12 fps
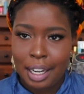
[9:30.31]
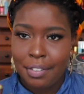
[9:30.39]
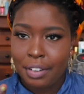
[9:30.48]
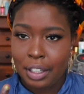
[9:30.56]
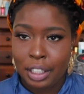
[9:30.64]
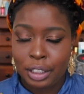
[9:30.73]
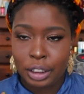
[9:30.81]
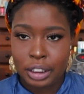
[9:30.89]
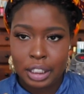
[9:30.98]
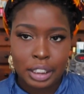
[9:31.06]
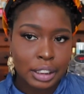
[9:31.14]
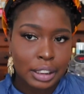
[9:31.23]
I feel like it looks
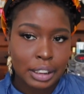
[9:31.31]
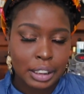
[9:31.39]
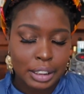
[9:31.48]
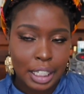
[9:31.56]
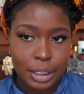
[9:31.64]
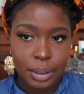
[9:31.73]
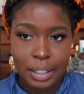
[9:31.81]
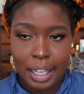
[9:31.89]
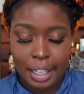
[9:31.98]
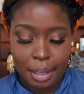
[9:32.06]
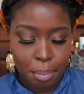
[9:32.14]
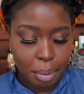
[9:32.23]
good because this is natural lighting.